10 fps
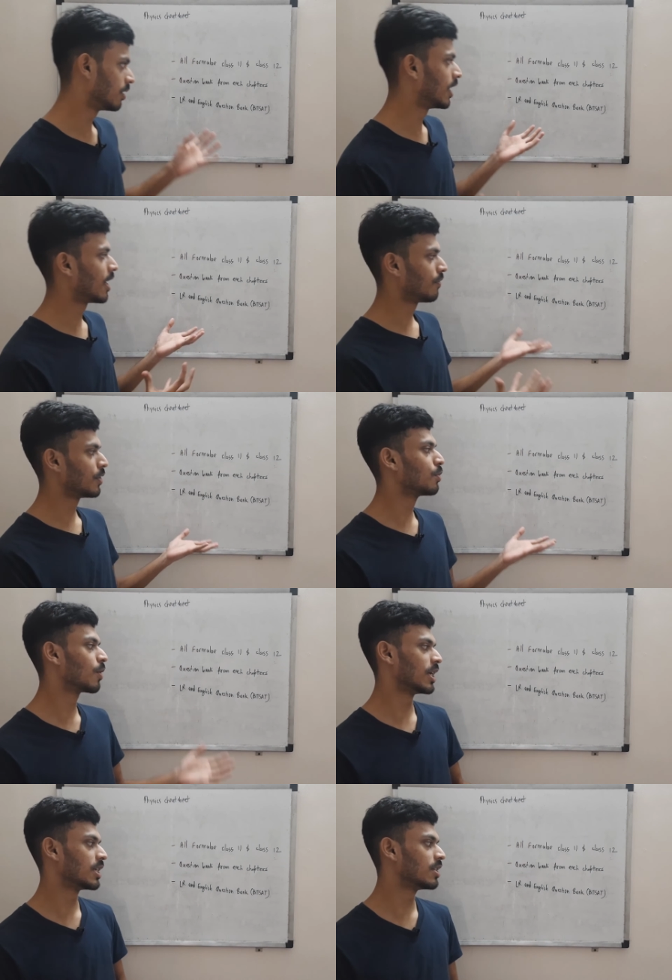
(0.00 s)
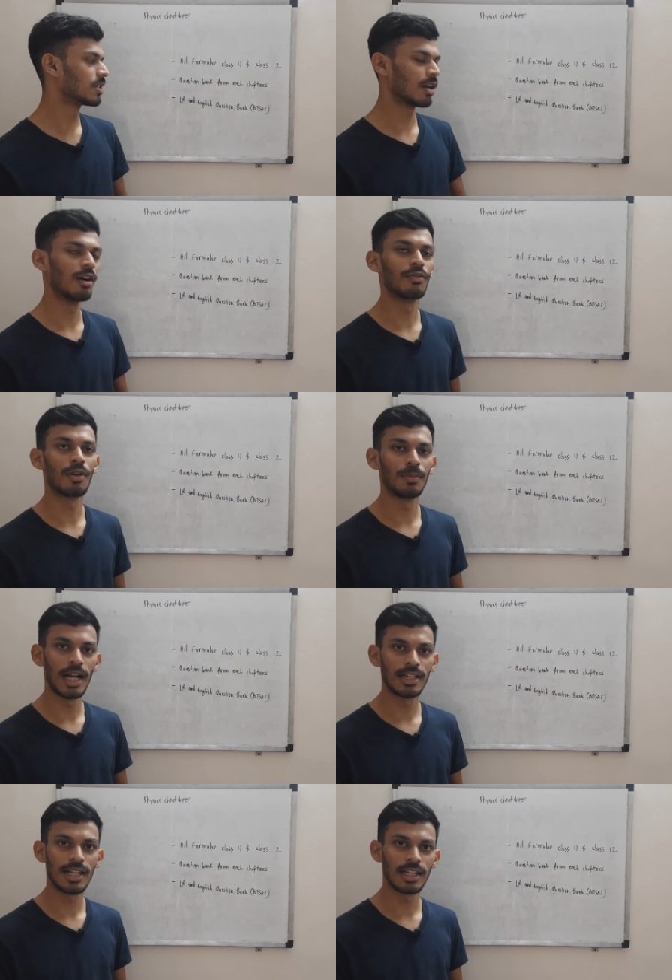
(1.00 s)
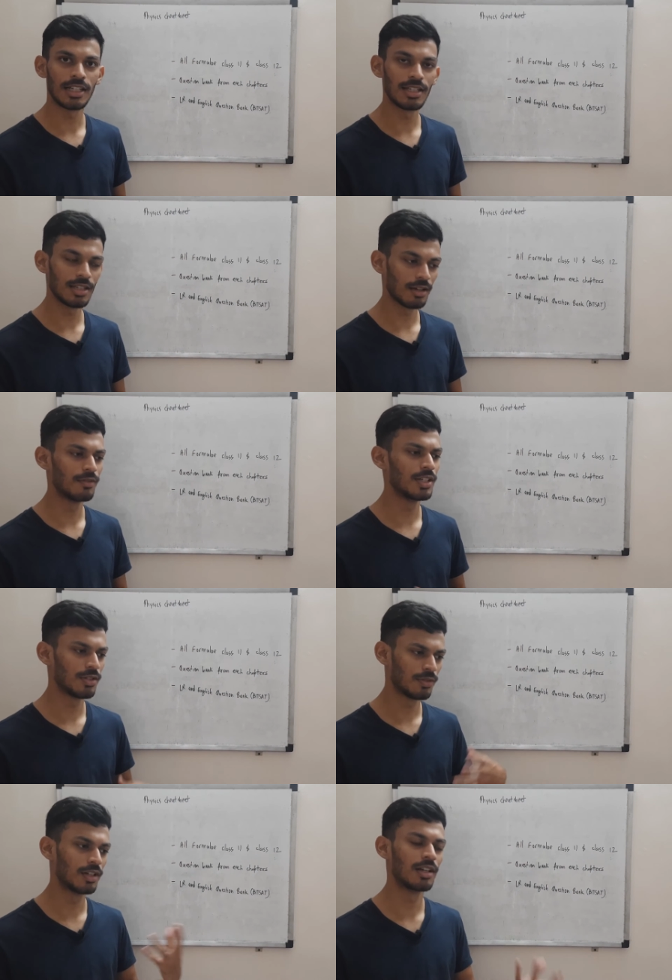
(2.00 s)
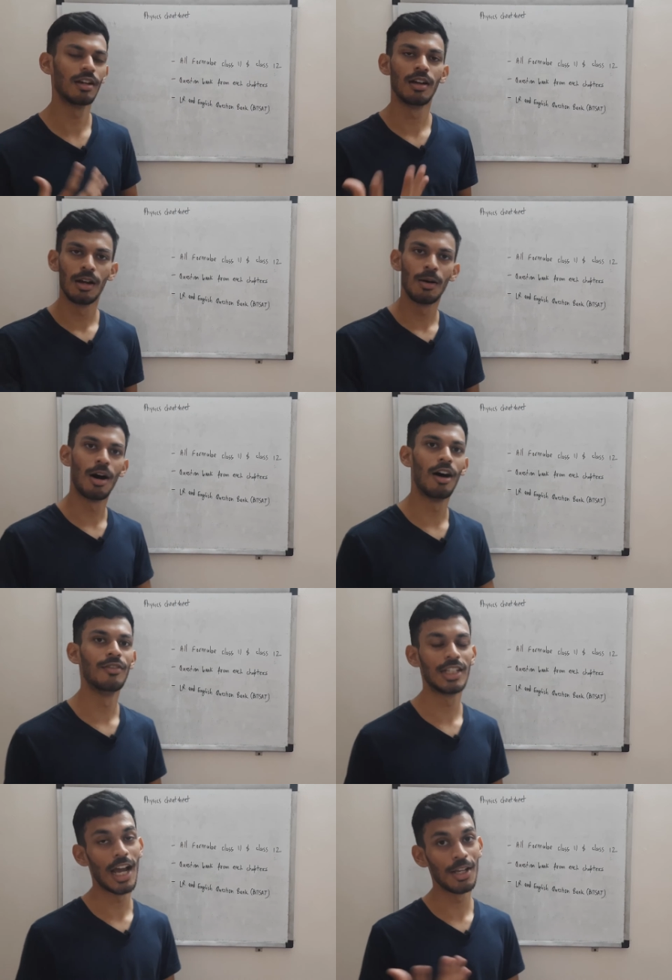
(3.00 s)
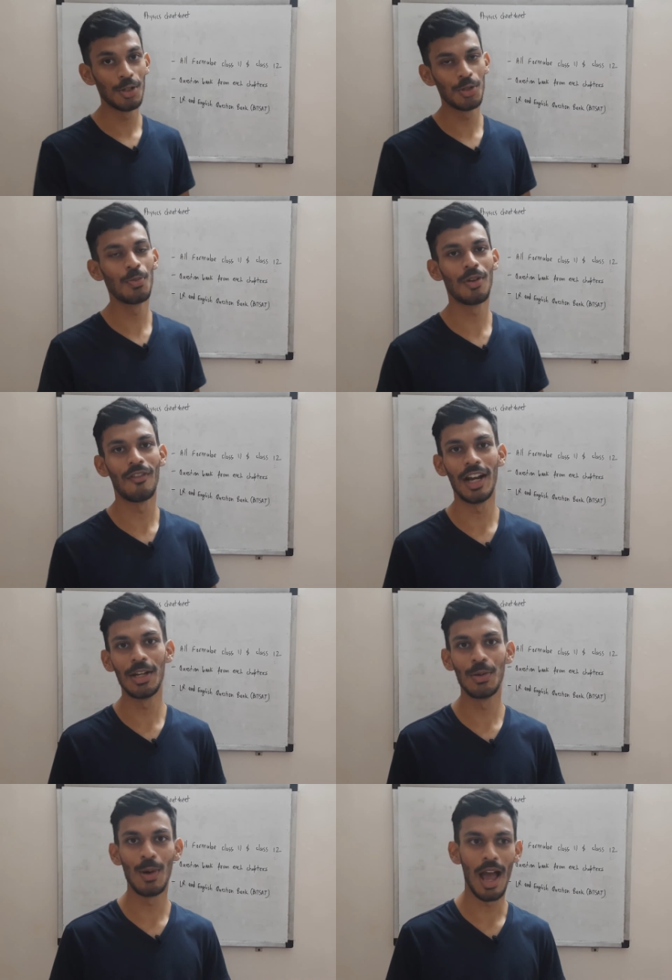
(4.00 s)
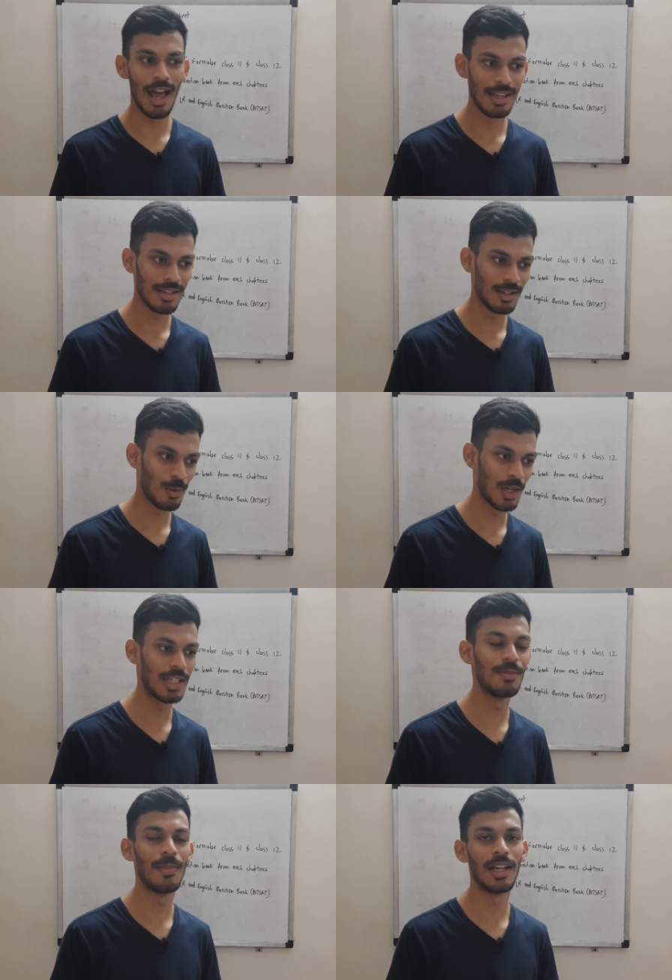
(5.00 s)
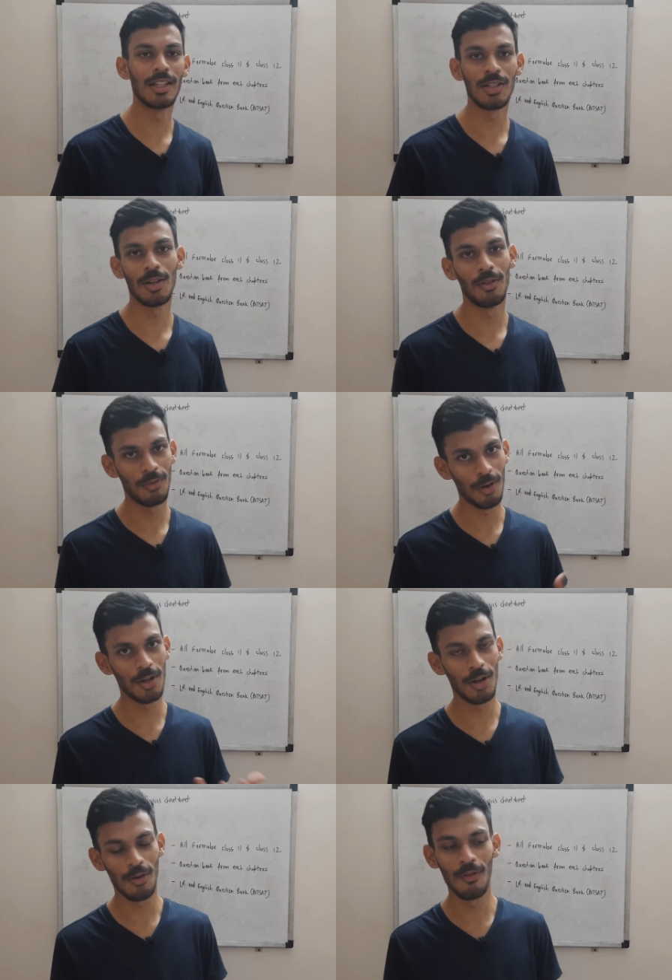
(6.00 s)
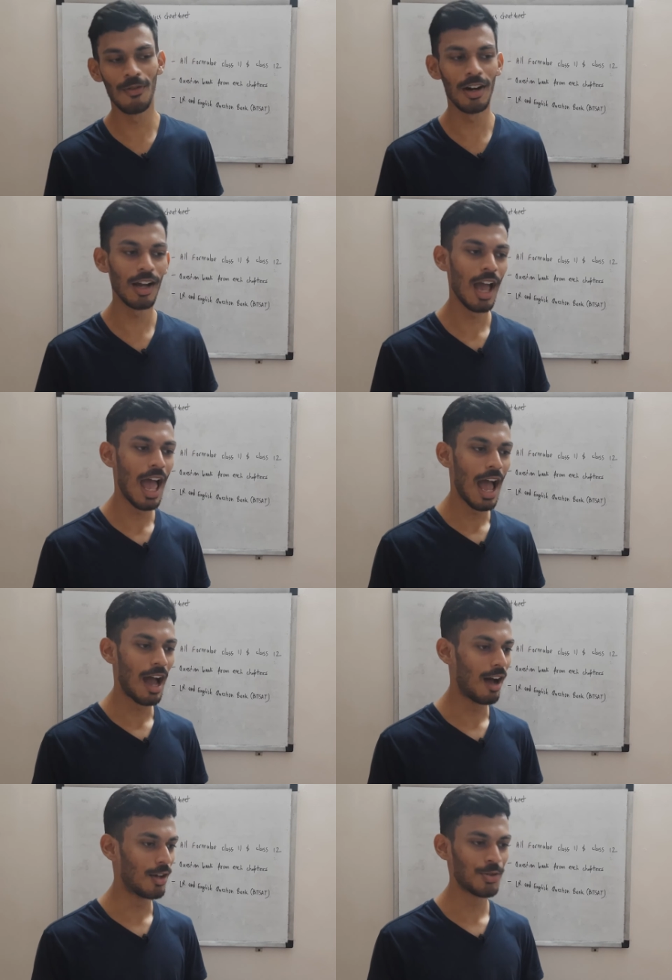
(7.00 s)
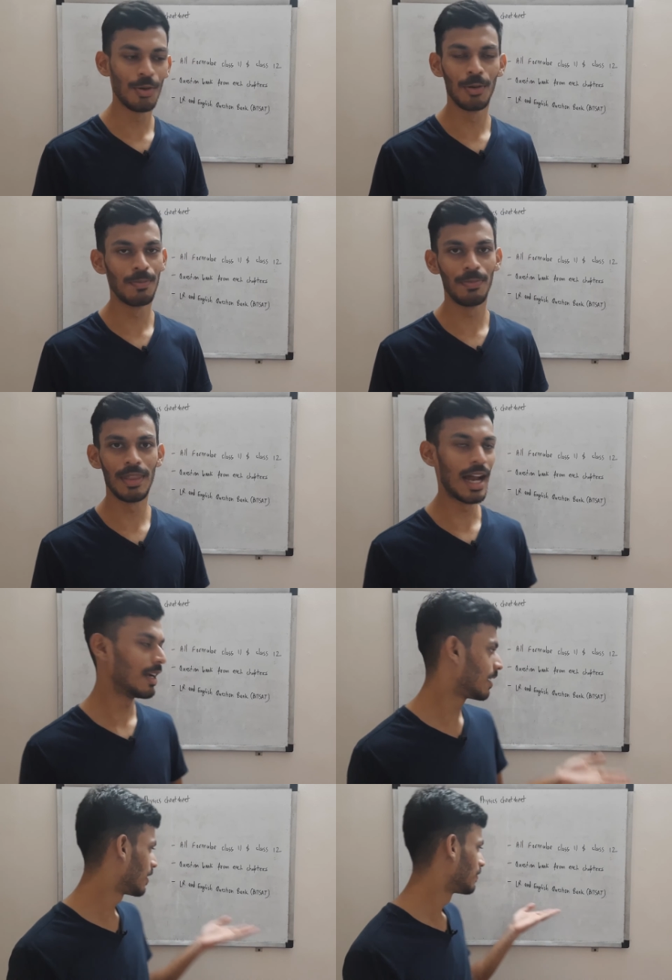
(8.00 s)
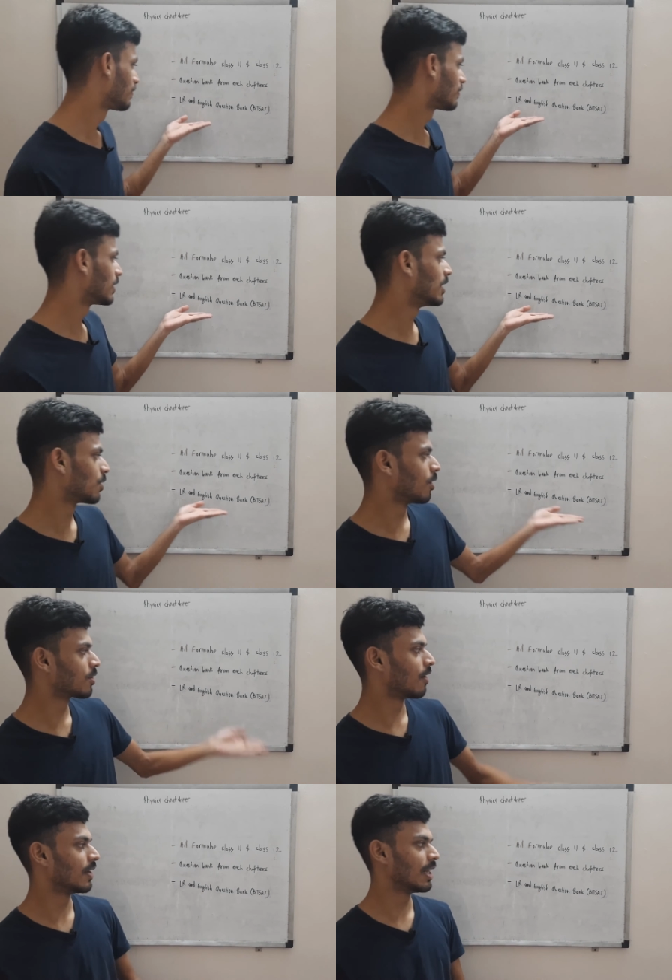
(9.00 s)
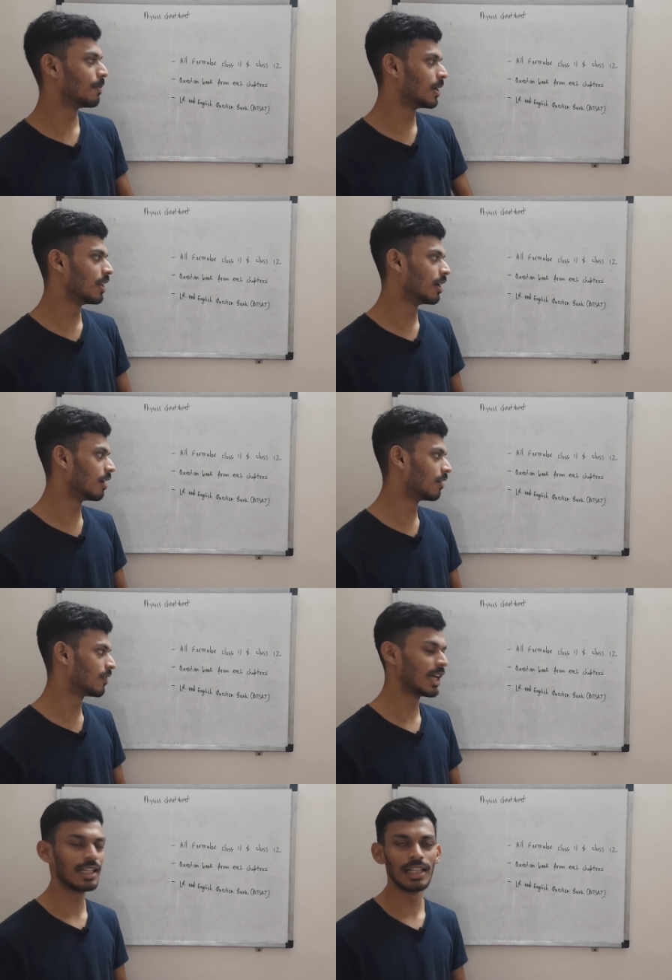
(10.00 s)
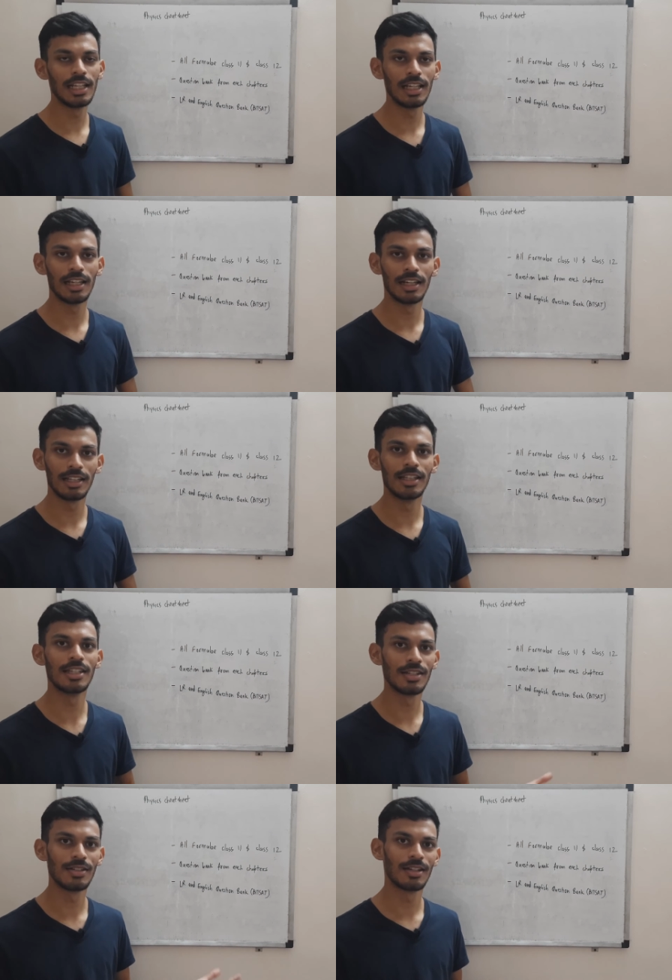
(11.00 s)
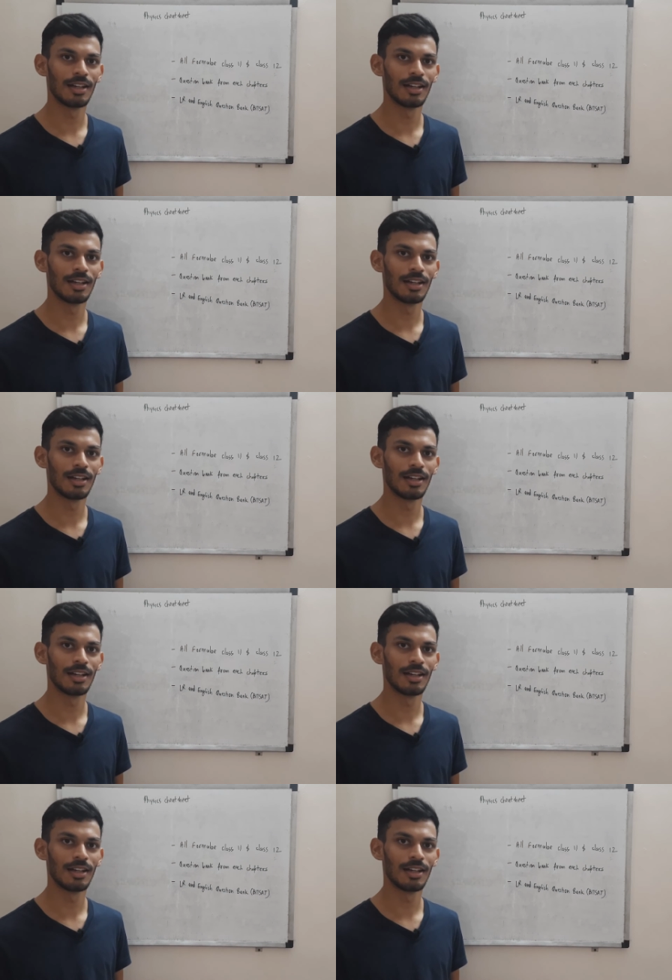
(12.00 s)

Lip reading: there are few questions from that sections which I used to provide you as question banks for your homework. So that is also available finally in this